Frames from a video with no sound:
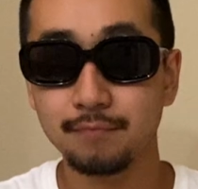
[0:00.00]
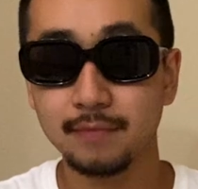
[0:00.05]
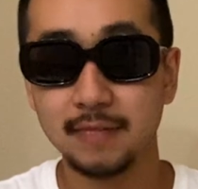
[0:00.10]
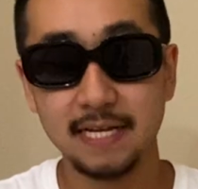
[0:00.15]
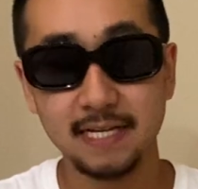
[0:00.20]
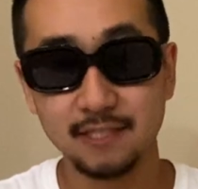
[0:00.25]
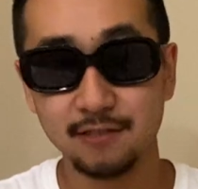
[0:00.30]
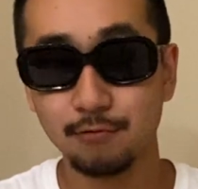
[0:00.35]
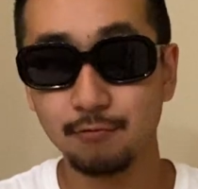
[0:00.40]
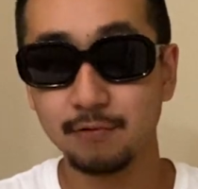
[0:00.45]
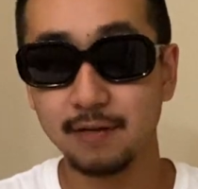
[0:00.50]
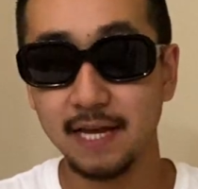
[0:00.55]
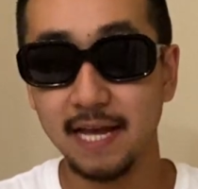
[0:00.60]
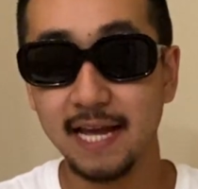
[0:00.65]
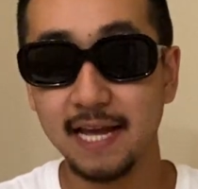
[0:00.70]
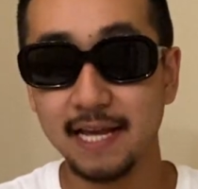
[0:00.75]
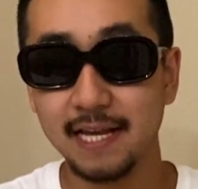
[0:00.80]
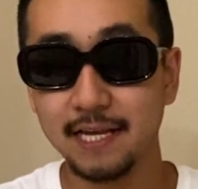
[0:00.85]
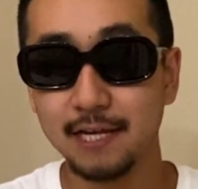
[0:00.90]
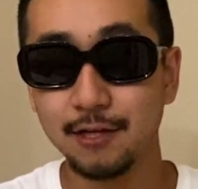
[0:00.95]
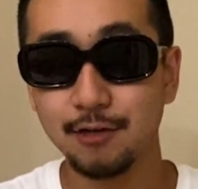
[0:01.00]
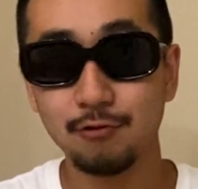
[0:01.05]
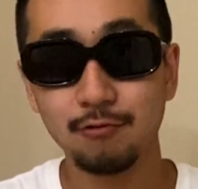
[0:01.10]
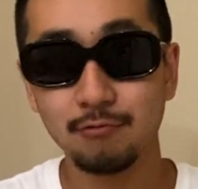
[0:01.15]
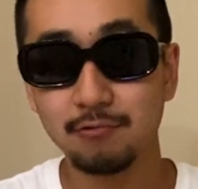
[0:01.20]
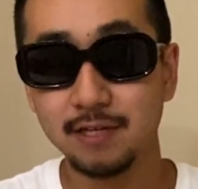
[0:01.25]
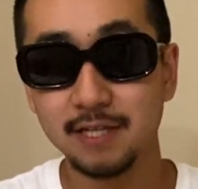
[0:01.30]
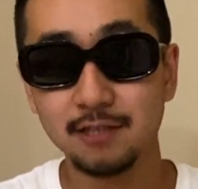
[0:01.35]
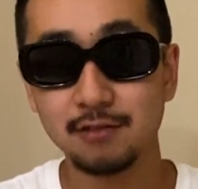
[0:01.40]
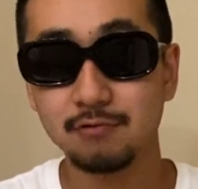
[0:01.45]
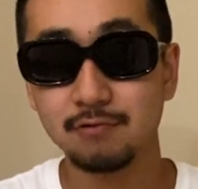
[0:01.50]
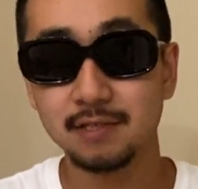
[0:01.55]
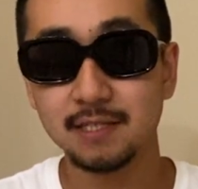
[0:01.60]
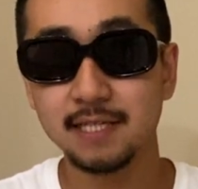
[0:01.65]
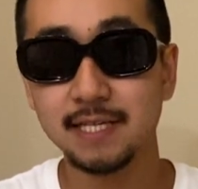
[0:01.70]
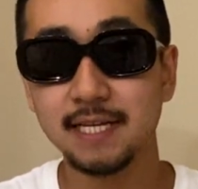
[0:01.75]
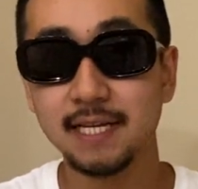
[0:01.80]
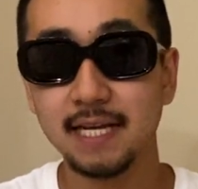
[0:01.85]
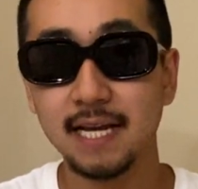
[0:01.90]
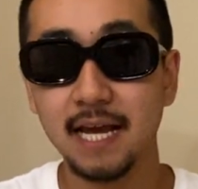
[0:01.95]
That's okay. You don't need to
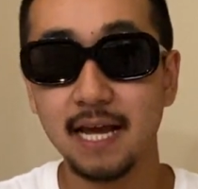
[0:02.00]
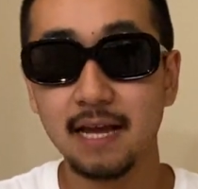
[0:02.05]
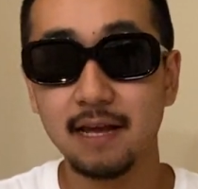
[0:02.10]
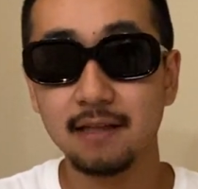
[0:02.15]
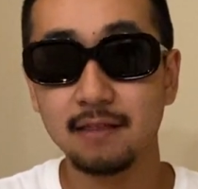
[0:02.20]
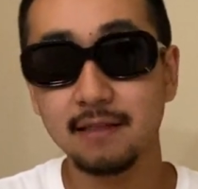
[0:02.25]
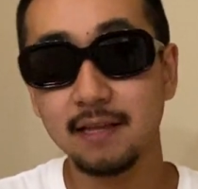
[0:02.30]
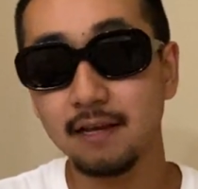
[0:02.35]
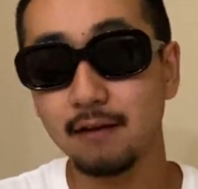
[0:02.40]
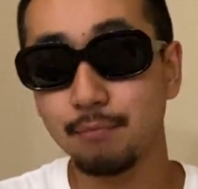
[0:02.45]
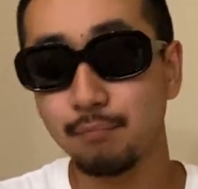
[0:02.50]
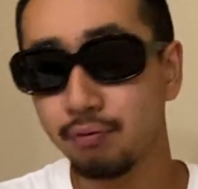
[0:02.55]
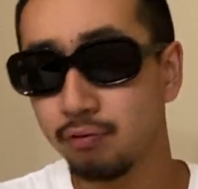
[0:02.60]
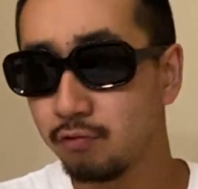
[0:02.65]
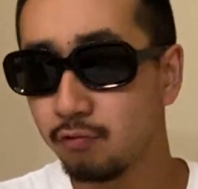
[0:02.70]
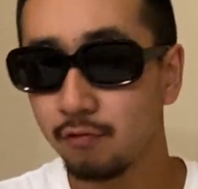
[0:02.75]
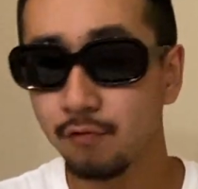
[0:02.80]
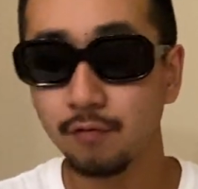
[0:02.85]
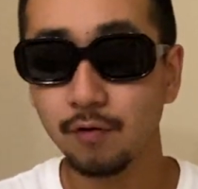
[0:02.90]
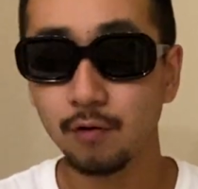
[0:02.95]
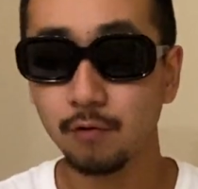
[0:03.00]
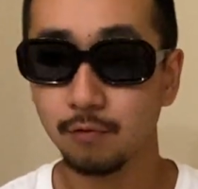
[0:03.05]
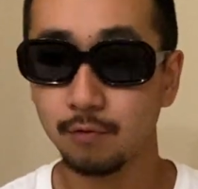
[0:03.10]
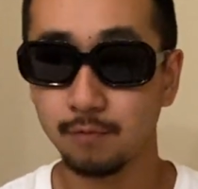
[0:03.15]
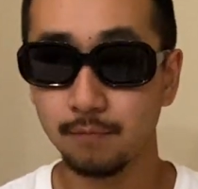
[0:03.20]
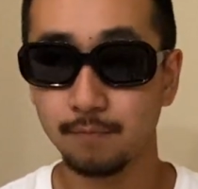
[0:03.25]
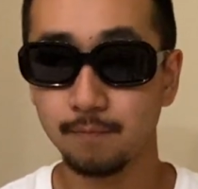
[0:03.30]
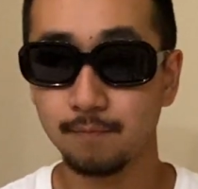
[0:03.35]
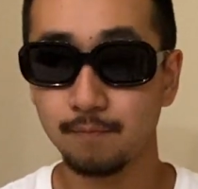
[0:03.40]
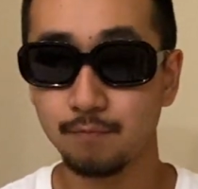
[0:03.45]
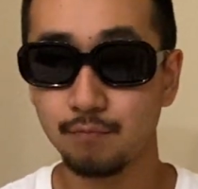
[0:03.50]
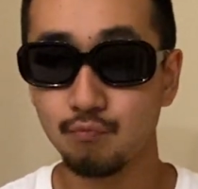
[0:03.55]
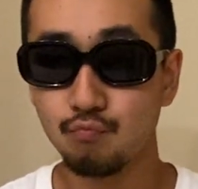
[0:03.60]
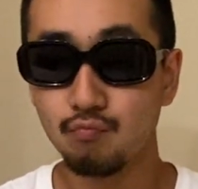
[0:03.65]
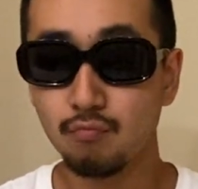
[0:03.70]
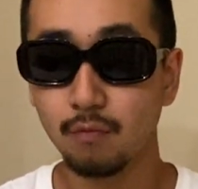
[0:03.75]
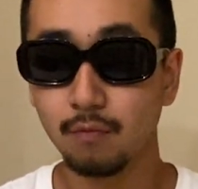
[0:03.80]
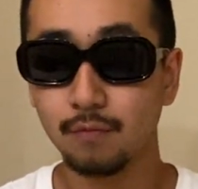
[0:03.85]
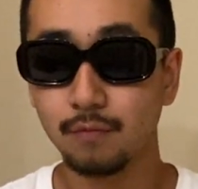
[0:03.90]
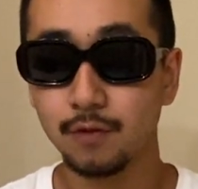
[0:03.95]
seek the approval.
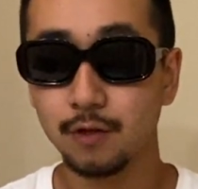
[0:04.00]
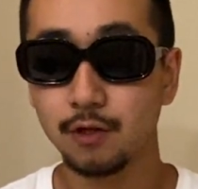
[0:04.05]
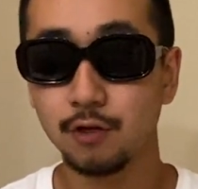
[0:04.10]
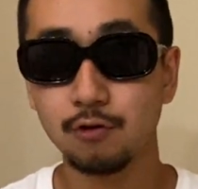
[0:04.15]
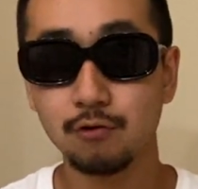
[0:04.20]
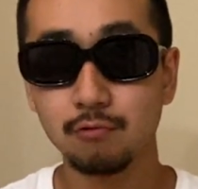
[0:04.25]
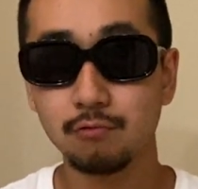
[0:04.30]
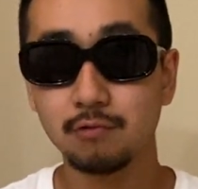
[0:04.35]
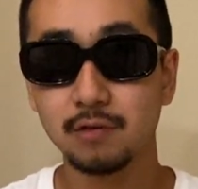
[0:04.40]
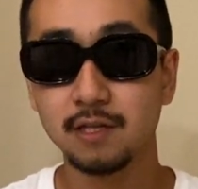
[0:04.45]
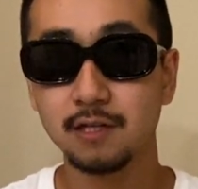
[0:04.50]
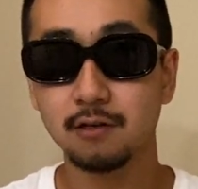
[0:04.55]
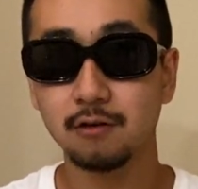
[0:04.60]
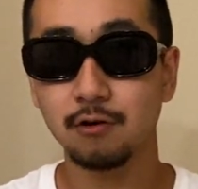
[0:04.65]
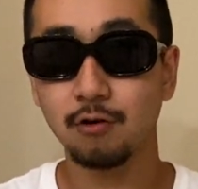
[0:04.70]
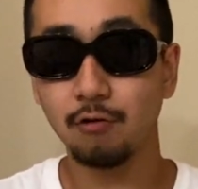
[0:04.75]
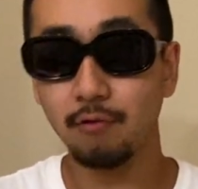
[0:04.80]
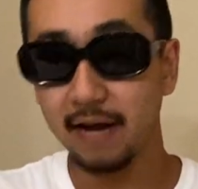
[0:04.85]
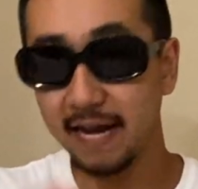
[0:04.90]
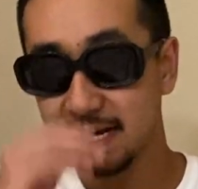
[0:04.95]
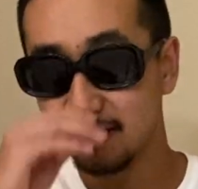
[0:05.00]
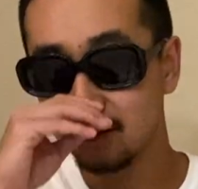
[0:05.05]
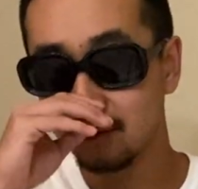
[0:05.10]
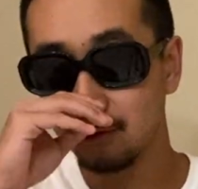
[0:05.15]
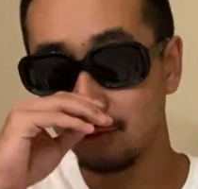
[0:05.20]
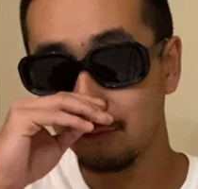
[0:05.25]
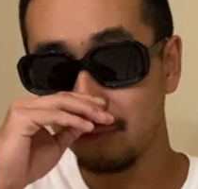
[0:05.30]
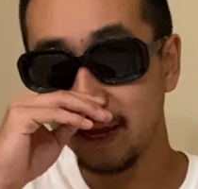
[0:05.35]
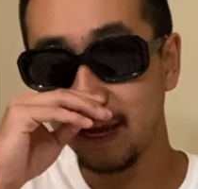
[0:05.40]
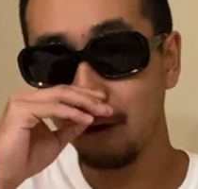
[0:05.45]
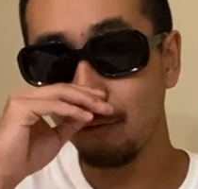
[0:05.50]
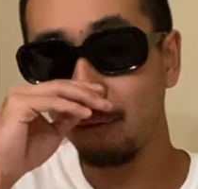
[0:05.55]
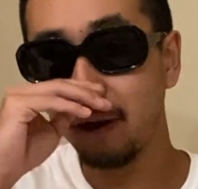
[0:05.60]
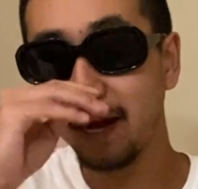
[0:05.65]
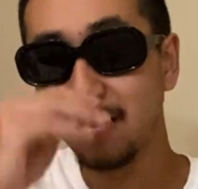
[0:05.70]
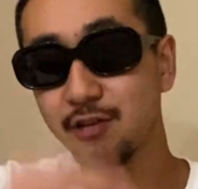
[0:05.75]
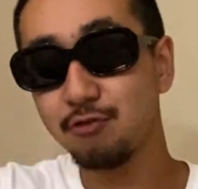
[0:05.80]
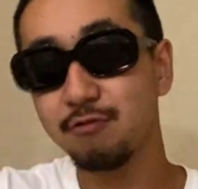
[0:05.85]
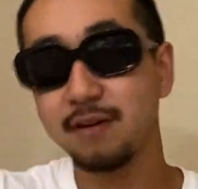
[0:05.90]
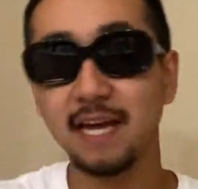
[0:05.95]
You don't need to go ask them, hey, why
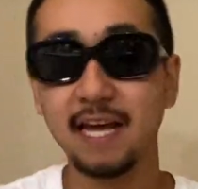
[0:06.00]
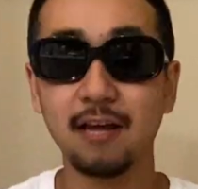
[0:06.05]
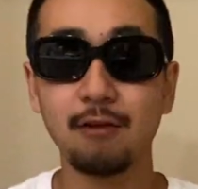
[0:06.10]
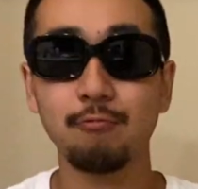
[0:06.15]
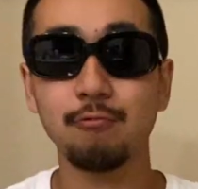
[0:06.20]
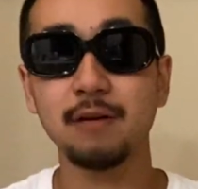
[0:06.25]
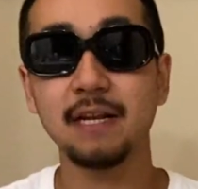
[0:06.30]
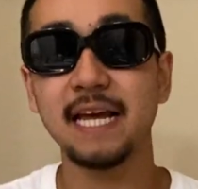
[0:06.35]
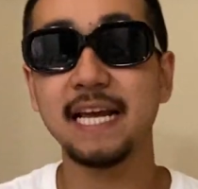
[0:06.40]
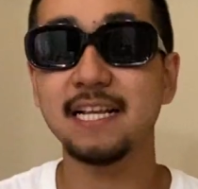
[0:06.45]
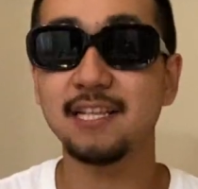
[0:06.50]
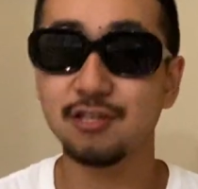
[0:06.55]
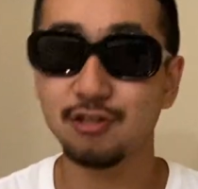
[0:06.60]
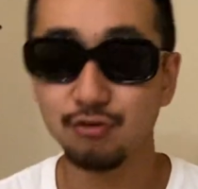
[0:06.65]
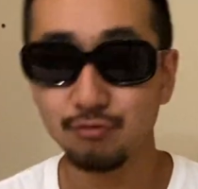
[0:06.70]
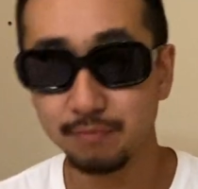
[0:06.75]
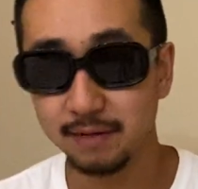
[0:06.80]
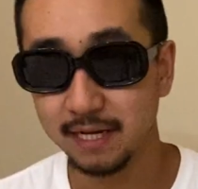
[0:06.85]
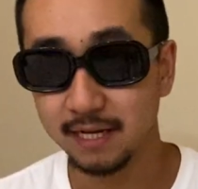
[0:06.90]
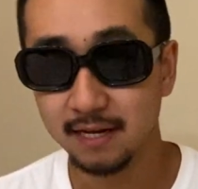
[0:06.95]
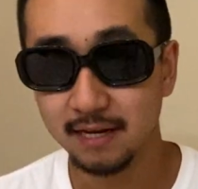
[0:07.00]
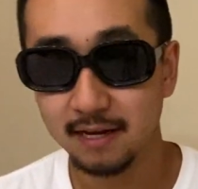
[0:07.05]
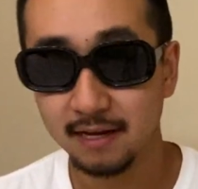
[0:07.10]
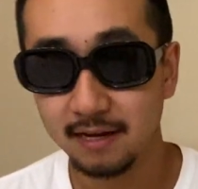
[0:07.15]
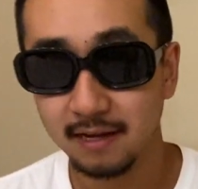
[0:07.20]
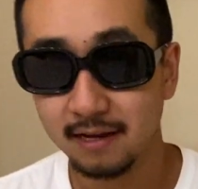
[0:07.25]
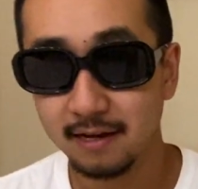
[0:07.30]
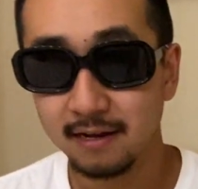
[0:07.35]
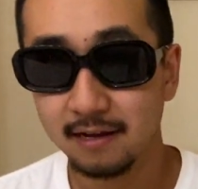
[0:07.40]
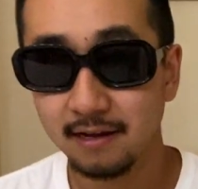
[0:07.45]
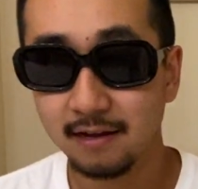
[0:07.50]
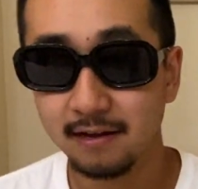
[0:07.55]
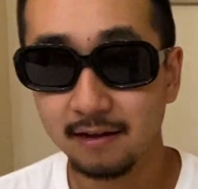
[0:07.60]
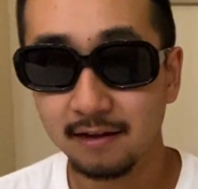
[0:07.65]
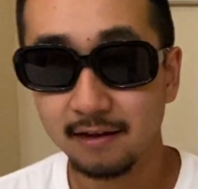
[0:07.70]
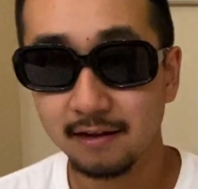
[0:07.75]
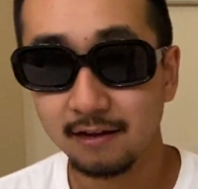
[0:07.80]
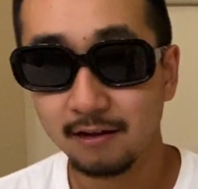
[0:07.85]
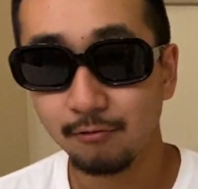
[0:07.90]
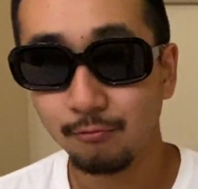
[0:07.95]
you can't relate to me?
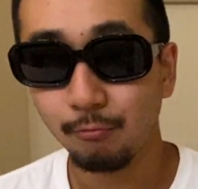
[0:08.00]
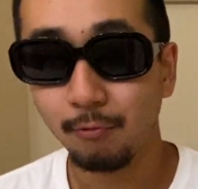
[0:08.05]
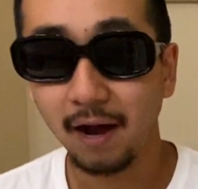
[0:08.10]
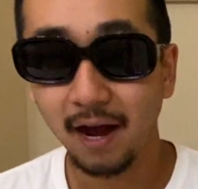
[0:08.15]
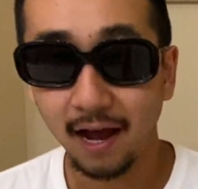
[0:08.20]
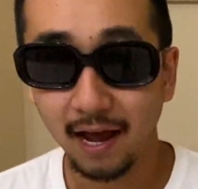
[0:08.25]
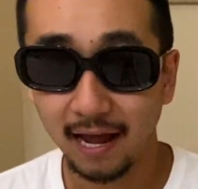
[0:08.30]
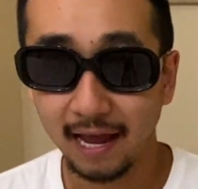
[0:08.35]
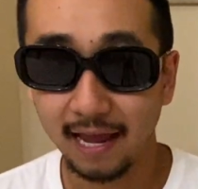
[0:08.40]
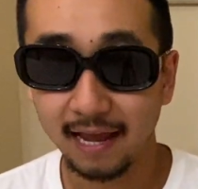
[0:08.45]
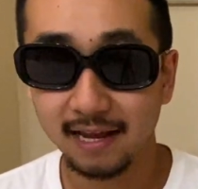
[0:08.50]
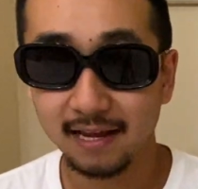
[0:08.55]
Why?